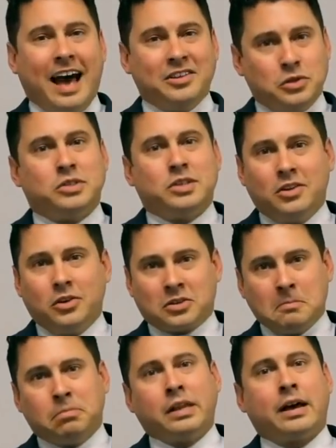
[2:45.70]
as you see,
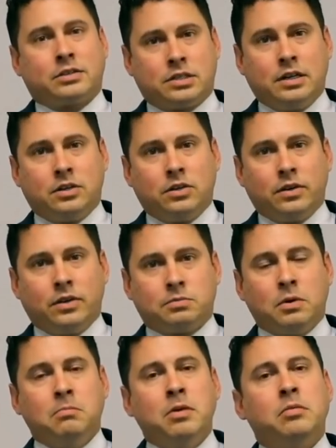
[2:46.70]
there's complexity to this,
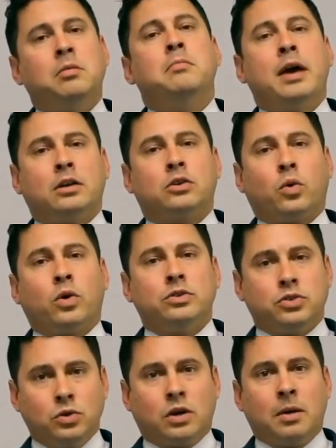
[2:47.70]
but minimum
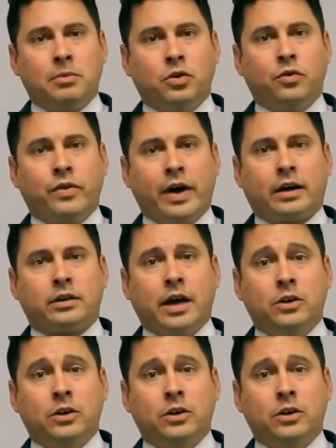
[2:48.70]
mandatories do come into effect